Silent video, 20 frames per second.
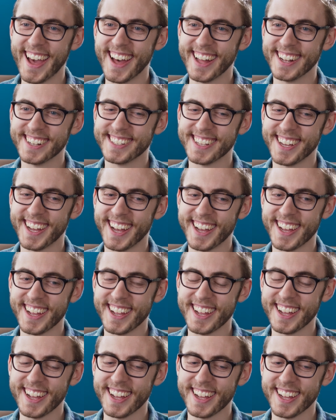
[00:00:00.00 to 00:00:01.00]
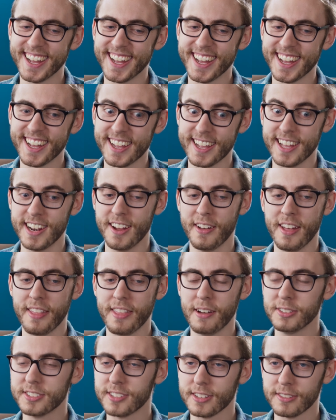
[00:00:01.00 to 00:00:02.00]
And, and
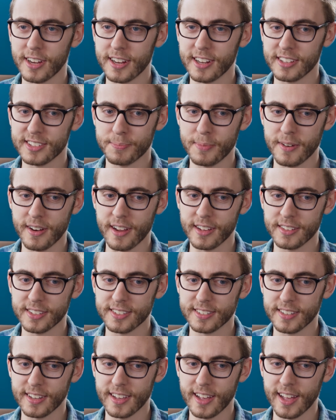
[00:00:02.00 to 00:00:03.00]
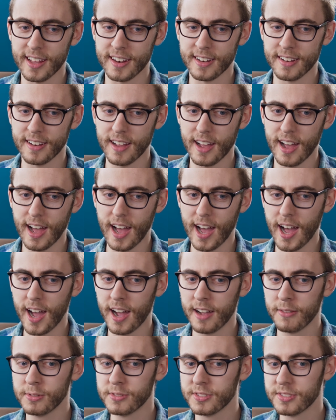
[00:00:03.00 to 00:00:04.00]
that was a great experience, and
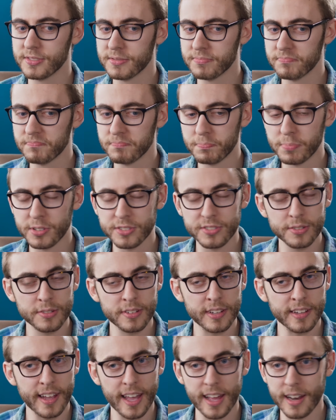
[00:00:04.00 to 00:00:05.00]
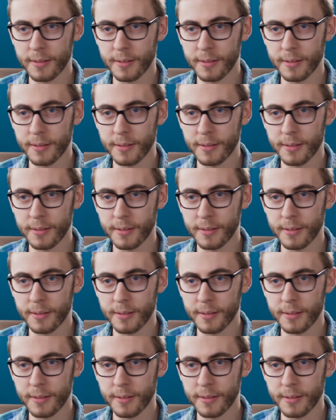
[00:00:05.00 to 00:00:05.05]
I was pursuing